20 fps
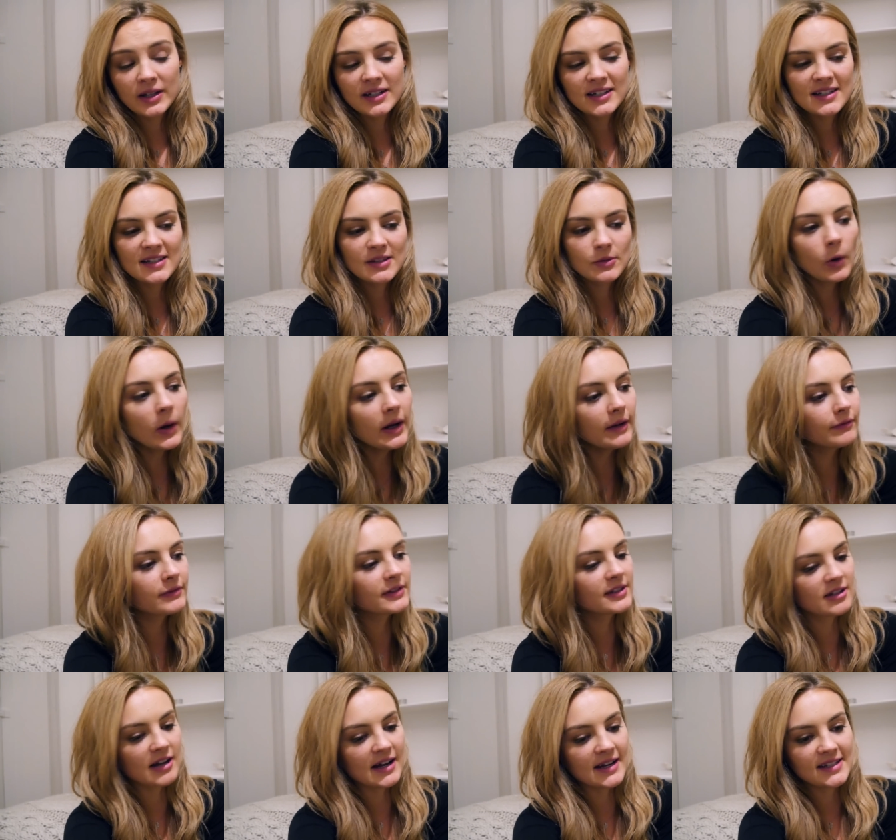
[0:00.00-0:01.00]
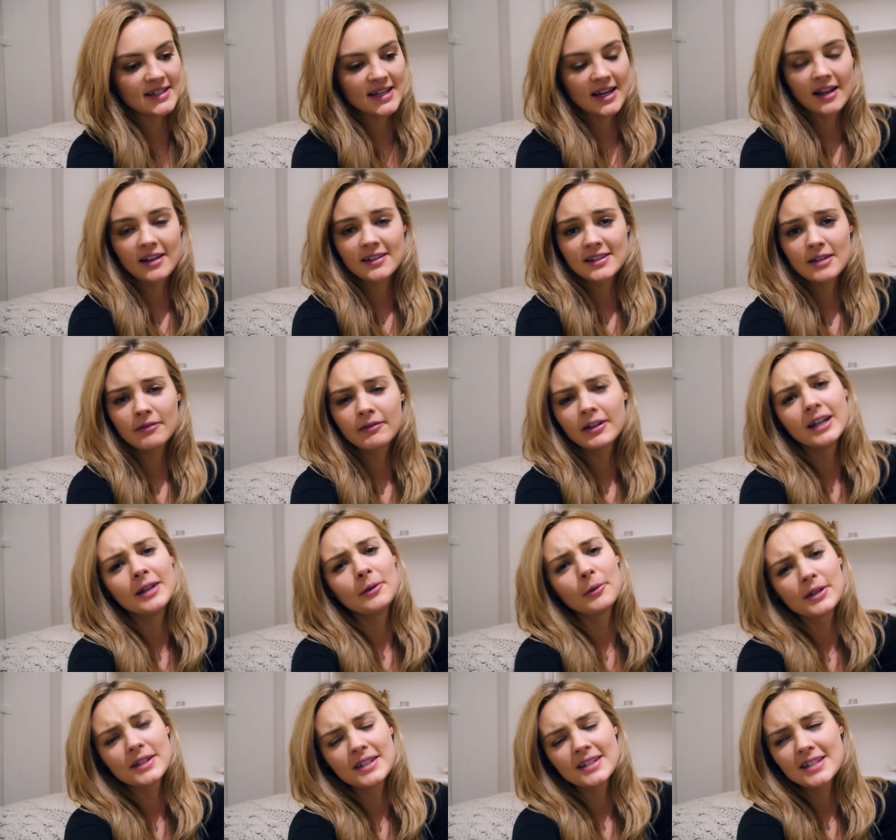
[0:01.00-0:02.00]
which is quite frustrating because I
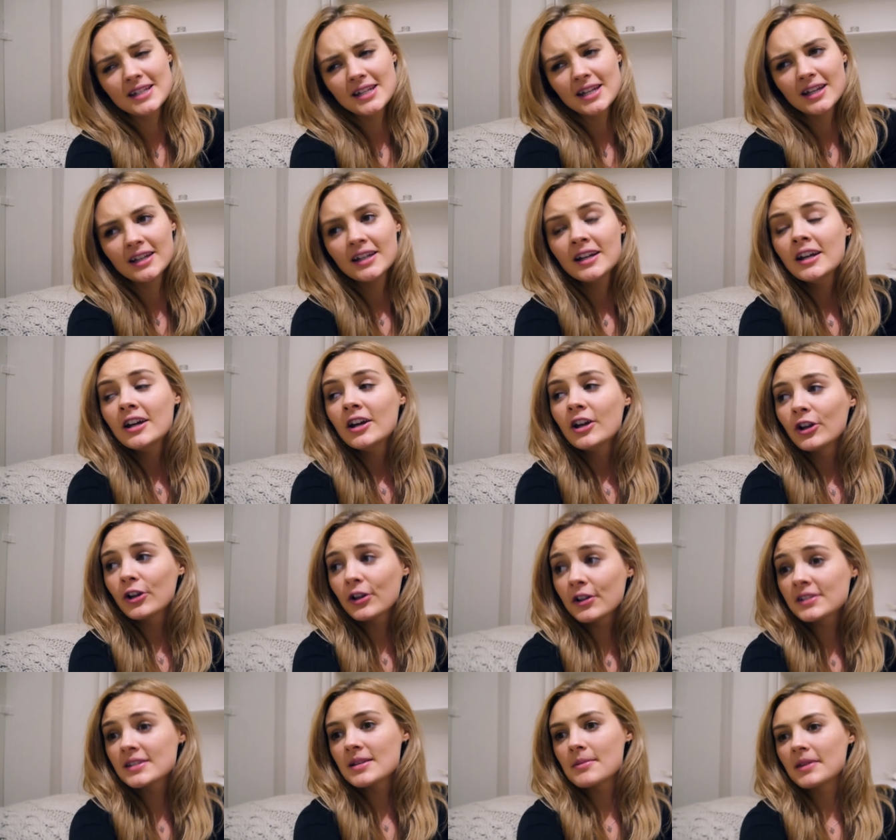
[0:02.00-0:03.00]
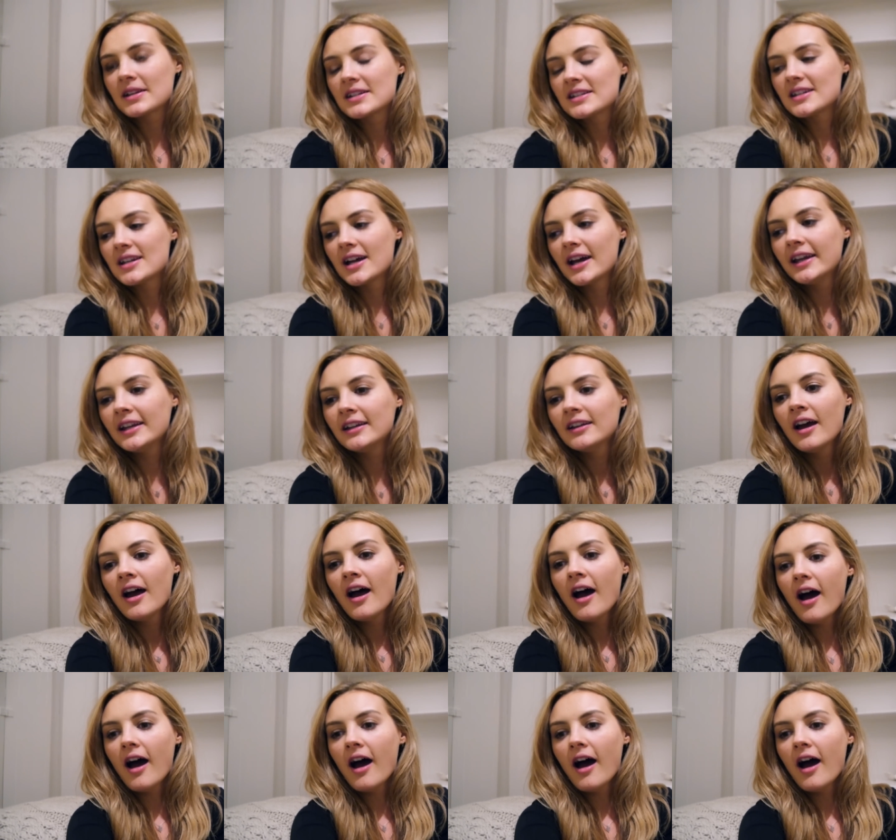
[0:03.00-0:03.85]
really wanted to cook something tonight.